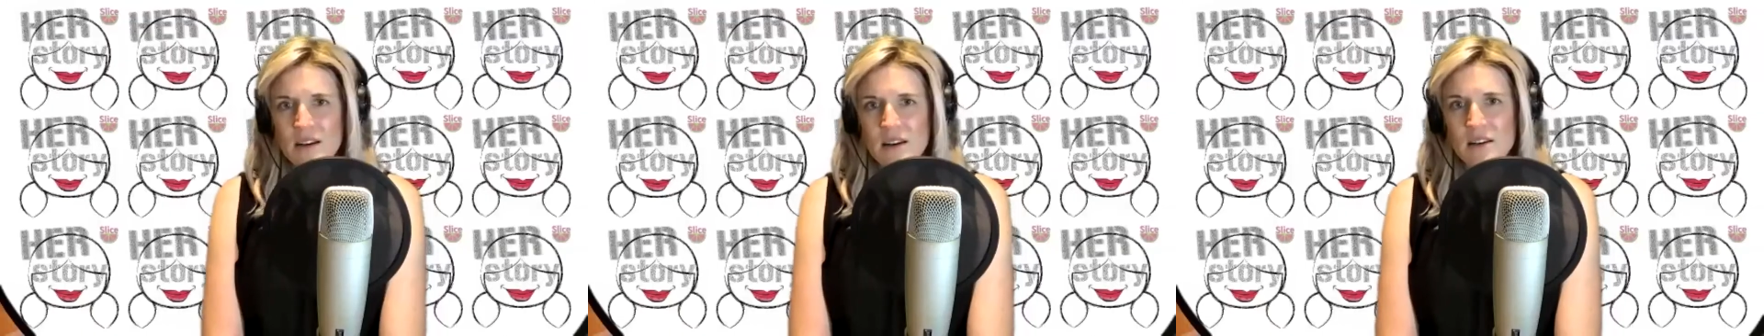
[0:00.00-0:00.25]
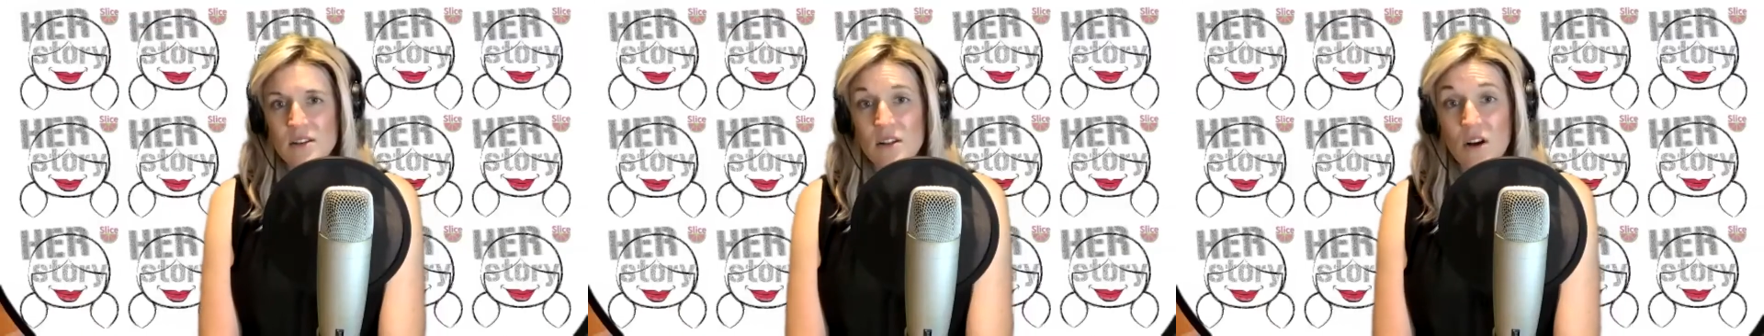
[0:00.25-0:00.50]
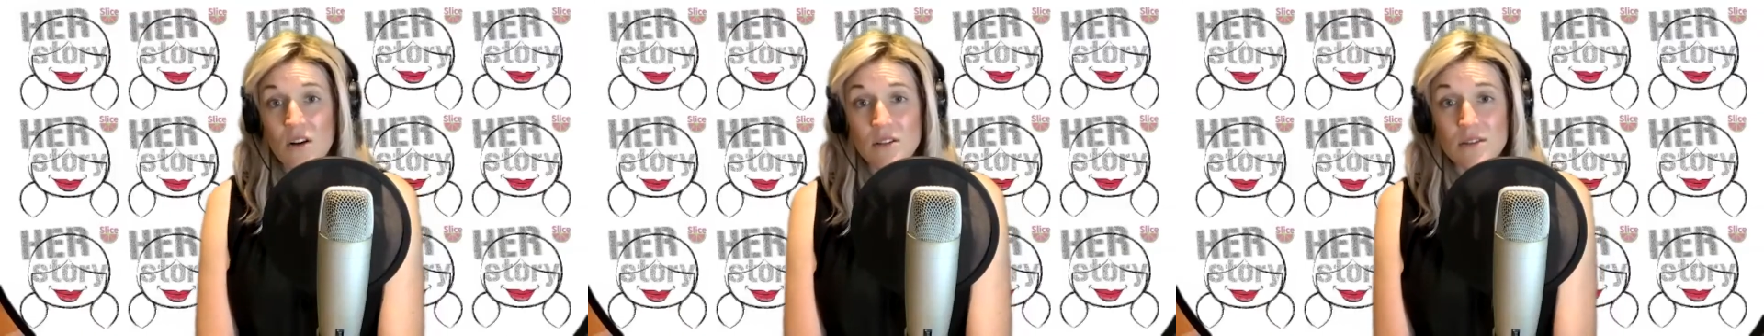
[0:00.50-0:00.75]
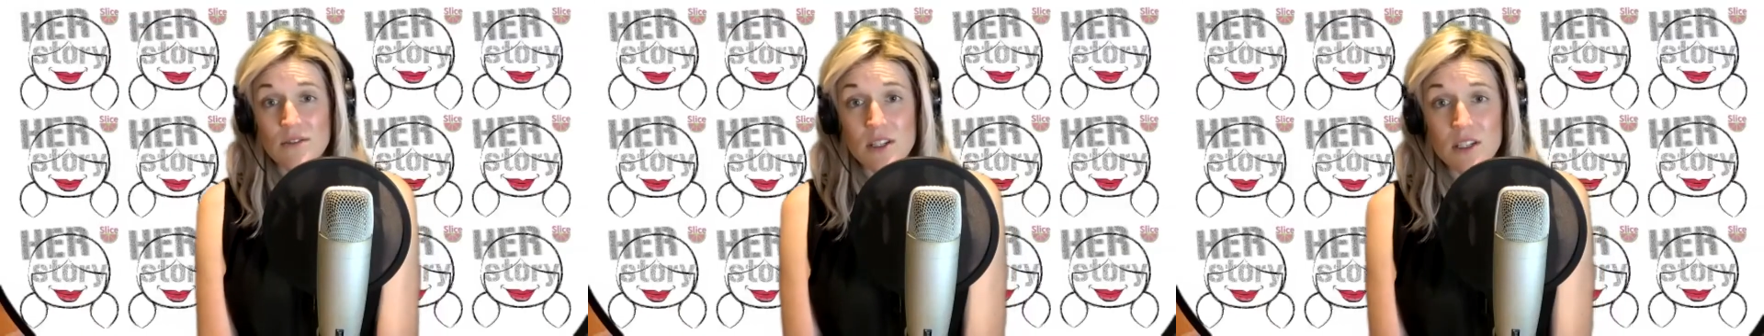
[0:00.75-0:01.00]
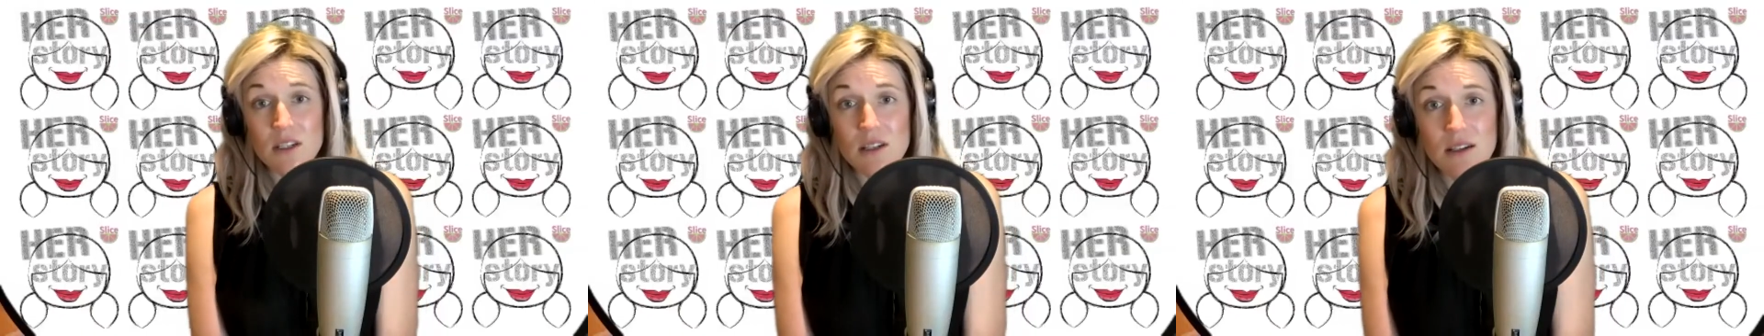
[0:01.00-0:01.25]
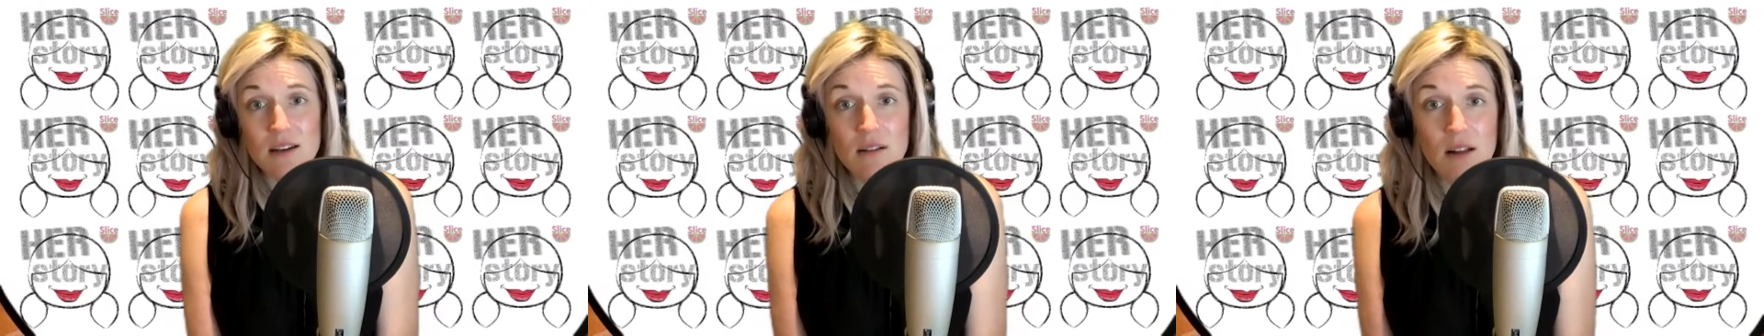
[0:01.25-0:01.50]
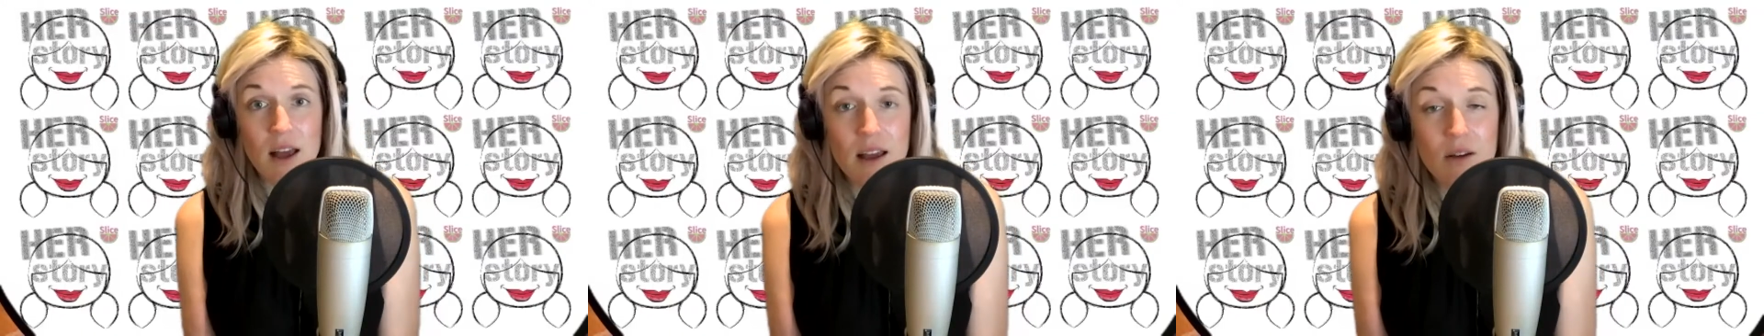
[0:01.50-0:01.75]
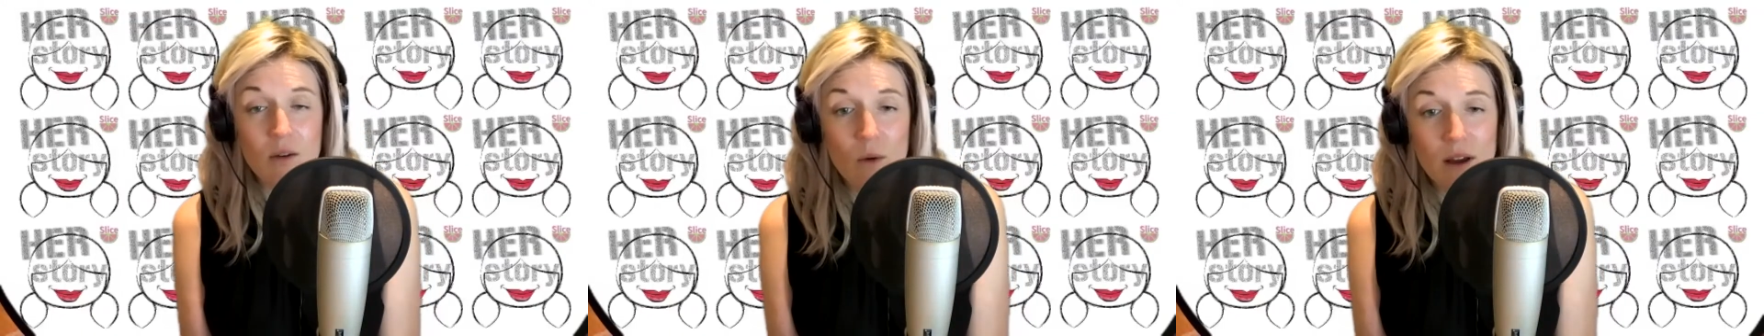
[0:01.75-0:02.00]
Long Division in
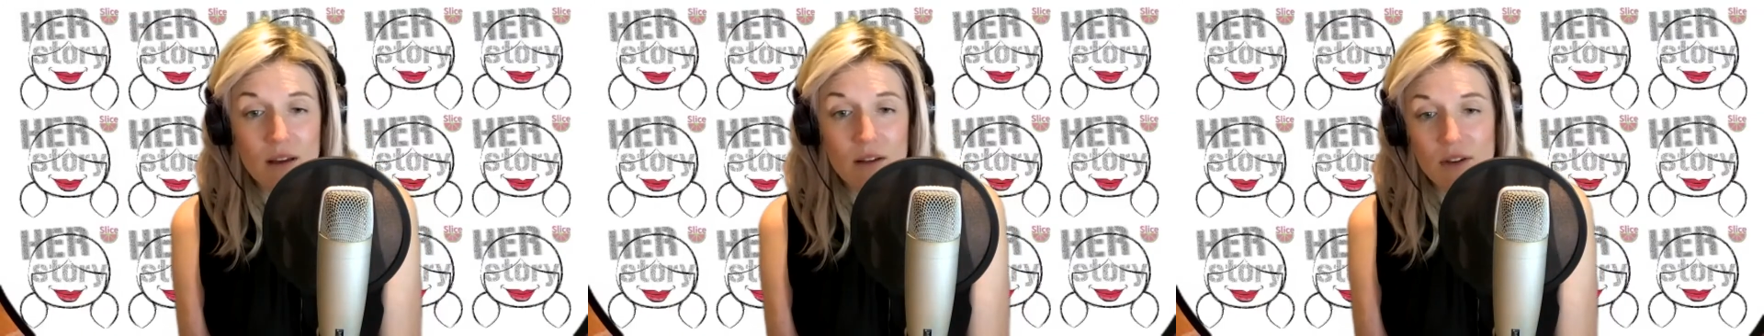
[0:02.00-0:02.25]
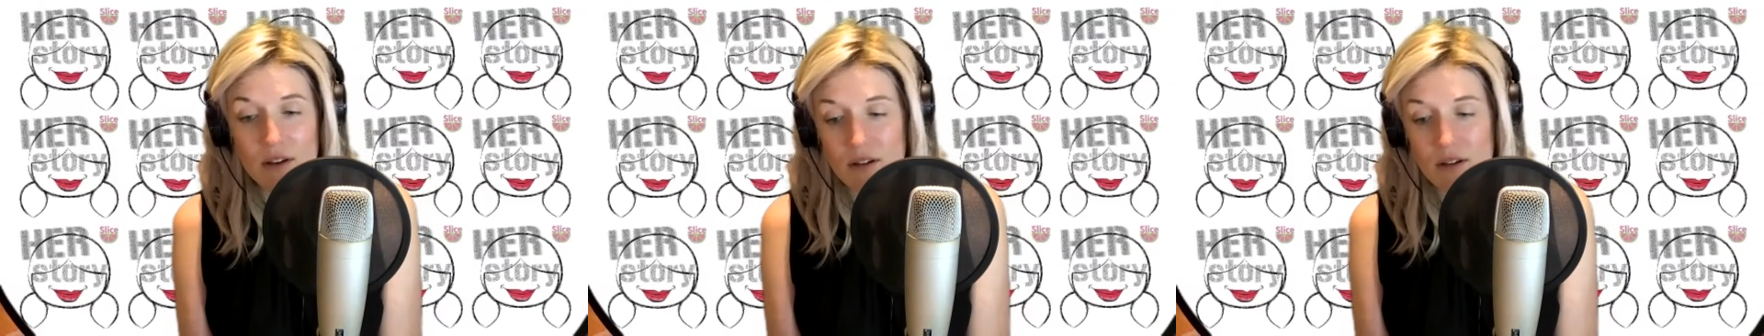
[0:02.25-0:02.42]
Wakefield.